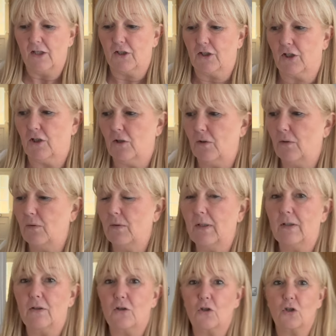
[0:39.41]

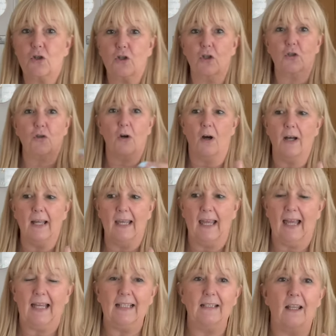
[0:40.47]
to try
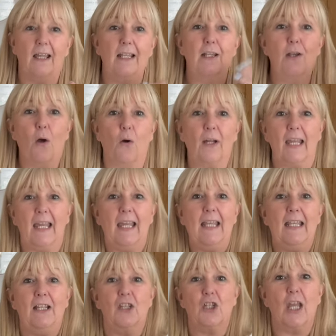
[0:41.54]
and like log
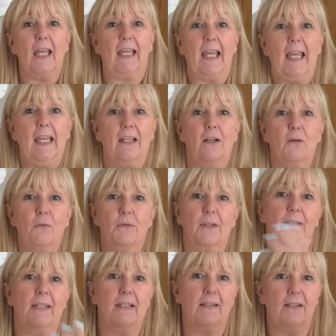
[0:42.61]
in and check in and all the
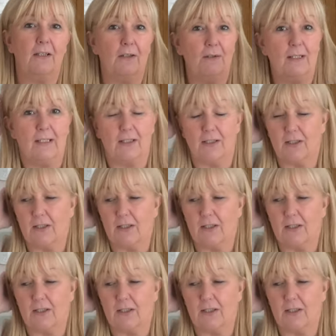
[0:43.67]
things that you need to